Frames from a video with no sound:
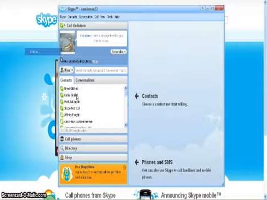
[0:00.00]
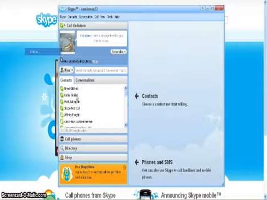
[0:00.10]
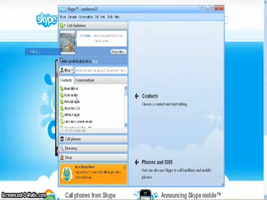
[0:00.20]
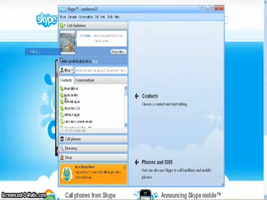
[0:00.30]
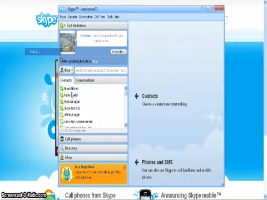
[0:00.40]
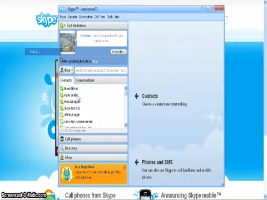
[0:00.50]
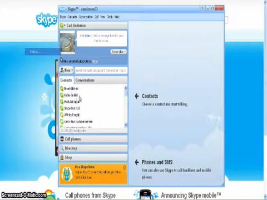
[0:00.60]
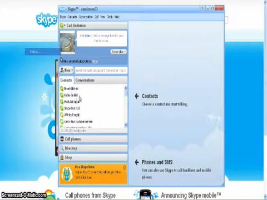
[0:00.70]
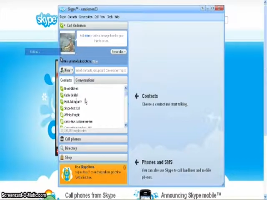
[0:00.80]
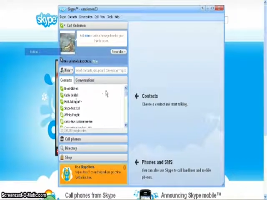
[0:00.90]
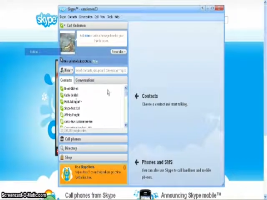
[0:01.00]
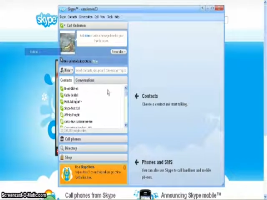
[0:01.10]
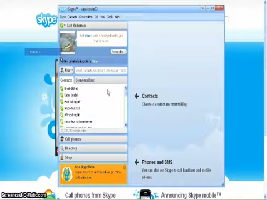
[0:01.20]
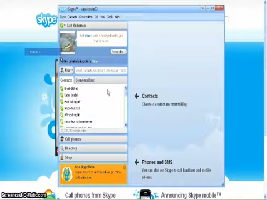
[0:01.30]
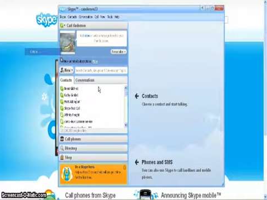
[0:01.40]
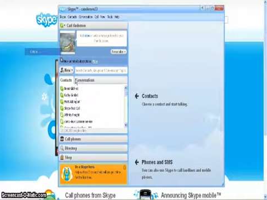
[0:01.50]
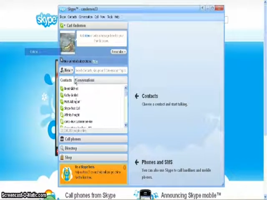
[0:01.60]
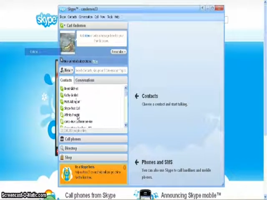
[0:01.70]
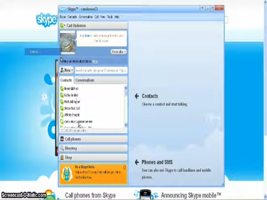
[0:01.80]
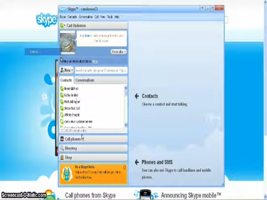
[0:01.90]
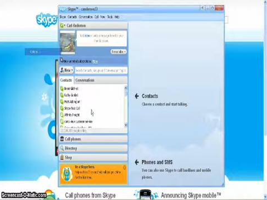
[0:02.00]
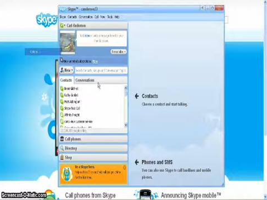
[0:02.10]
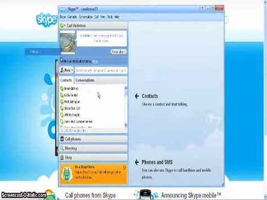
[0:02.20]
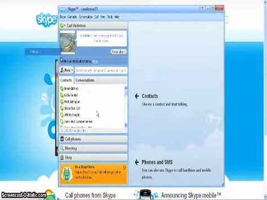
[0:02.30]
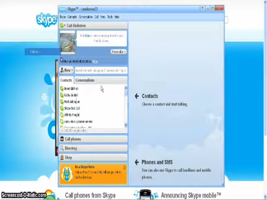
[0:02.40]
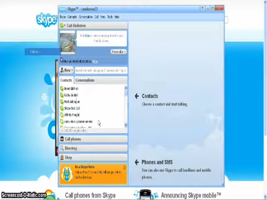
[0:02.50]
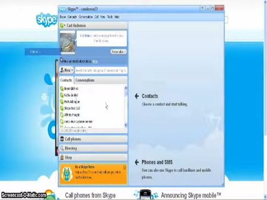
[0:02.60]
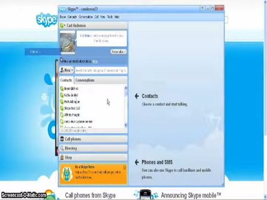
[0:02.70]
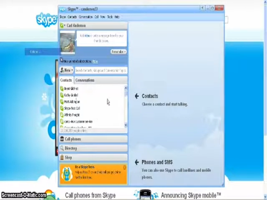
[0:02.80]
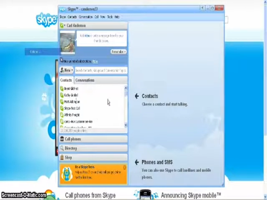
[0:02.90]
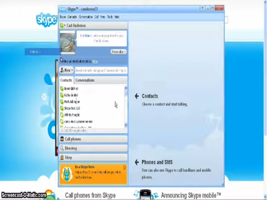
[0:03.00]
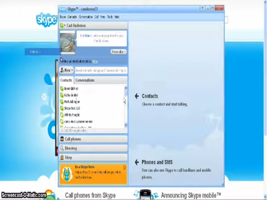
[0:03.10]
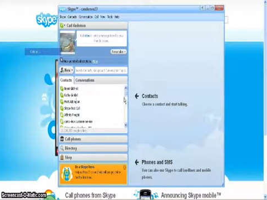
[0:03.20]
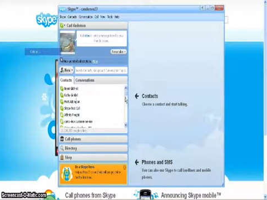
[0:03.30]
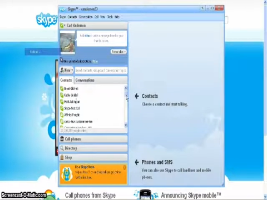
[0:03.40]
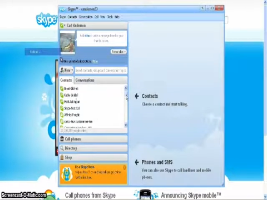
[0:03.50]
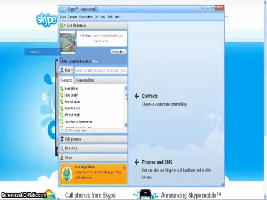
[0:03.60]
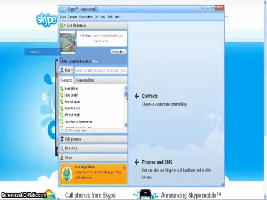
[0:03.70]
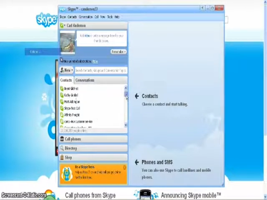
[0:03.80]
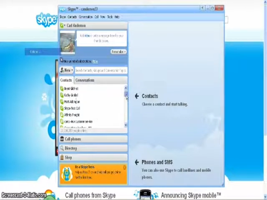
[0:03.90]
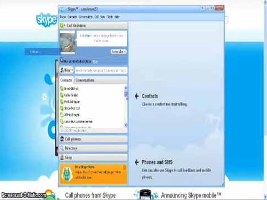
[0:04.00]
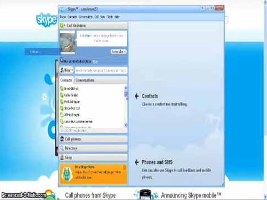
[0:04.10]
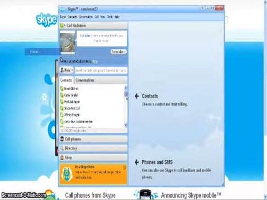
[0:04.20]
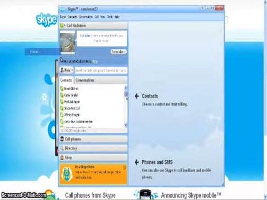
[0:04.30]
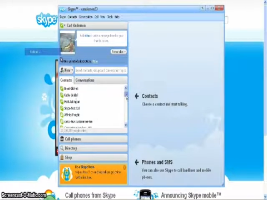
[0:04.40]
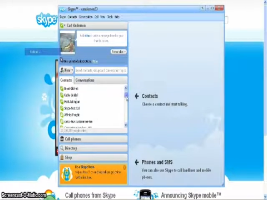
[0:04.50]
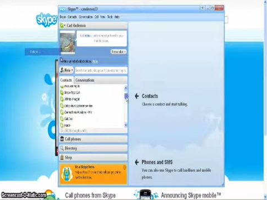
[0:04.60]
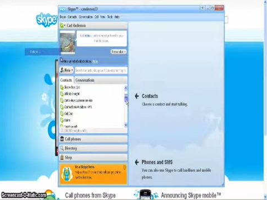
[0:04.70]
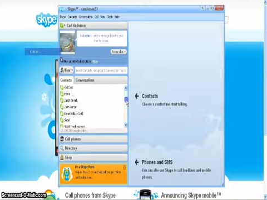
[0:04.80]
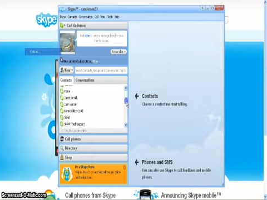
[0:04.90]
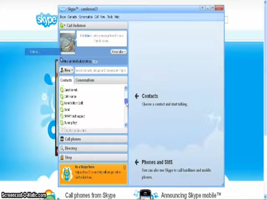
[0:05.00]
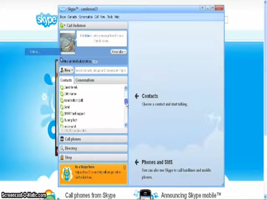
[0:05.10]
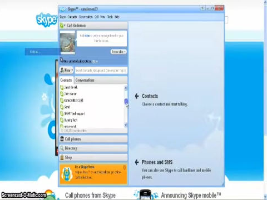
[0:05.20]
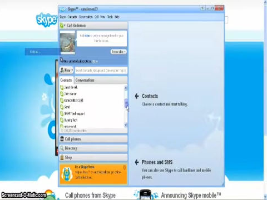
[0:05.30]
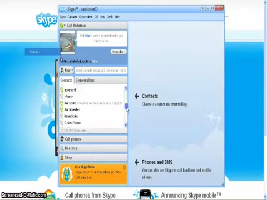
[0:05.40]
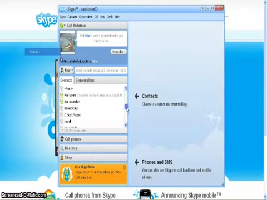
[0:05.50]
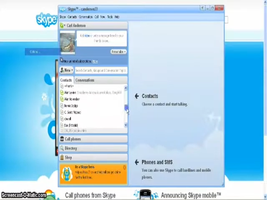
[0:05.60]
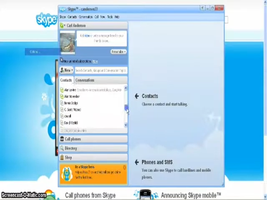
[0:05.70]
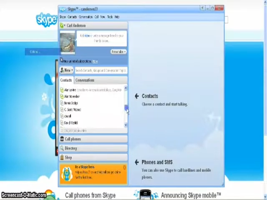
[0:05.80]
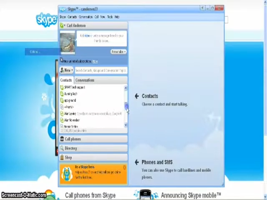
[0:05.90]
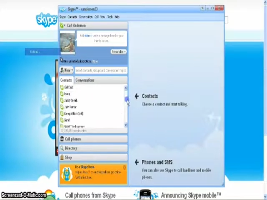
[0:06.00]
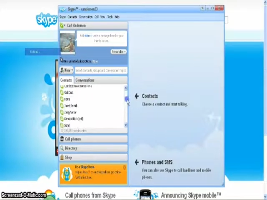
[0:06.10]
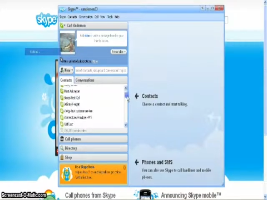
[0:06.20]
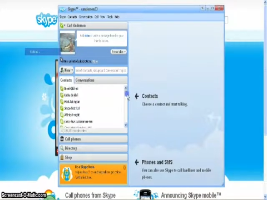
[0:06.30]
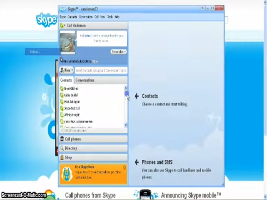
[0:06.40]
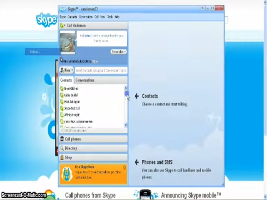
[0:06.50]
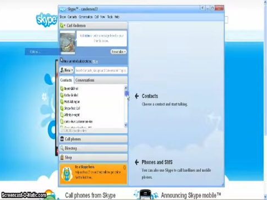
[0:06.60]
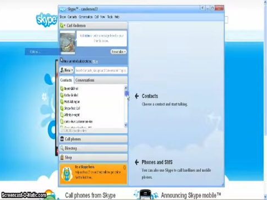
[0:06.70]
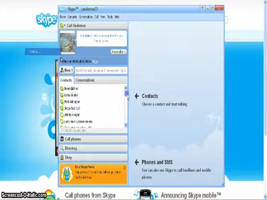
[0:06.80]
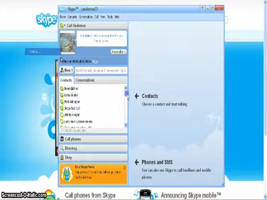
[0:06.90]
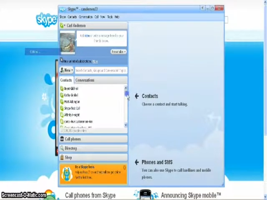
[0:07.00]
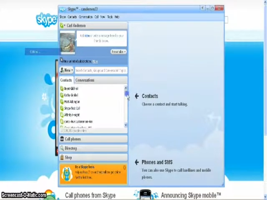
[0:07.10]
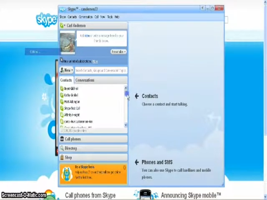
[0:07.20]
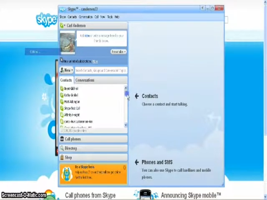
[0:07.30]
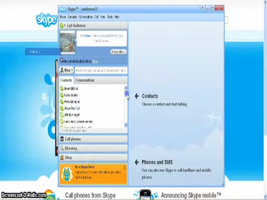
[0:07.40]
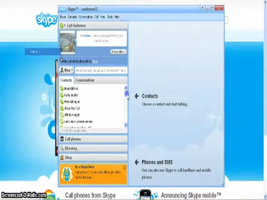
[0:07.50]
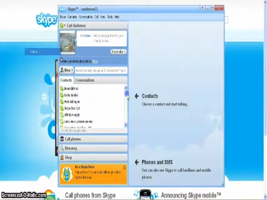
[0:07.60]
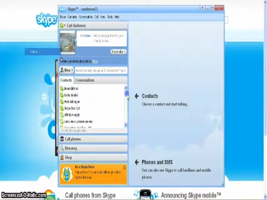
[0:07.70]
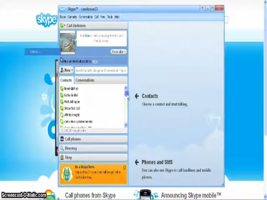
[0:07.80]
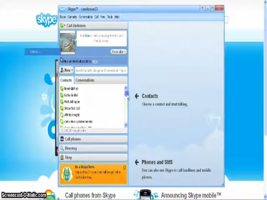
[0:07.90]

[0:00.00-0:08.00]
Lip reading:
No face is visible, so there are no lips to read.